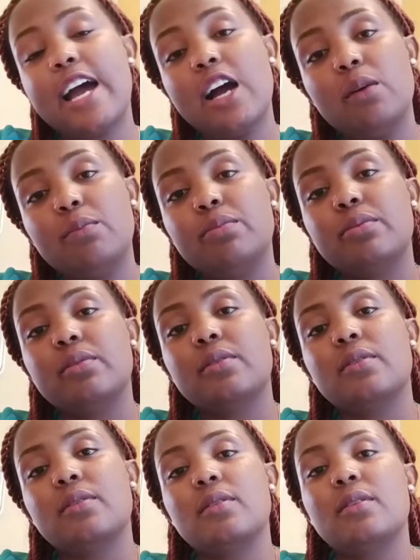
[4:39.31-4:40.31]
up
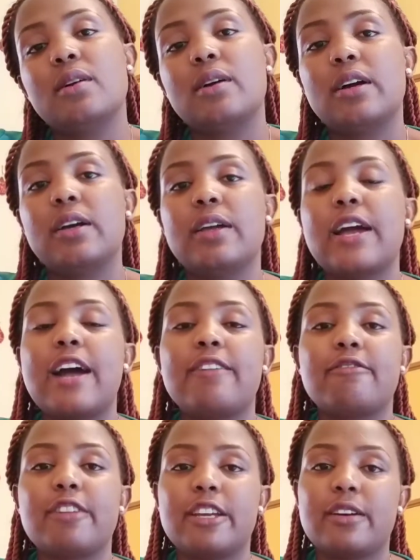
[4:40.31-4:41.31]

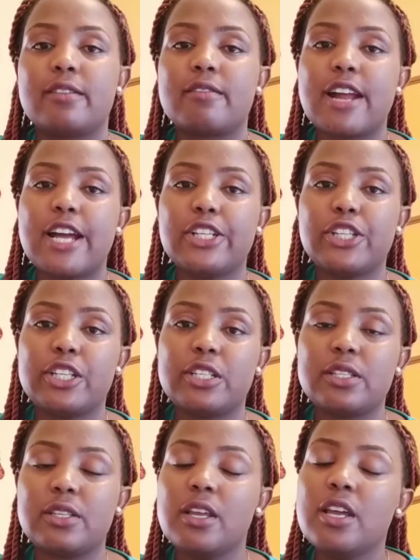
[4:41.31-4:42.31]
having
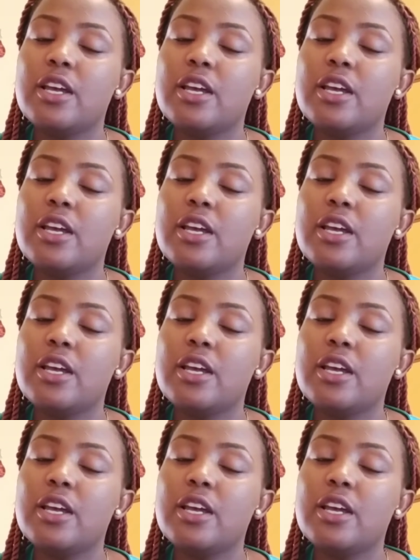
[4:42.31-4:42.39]
rashes.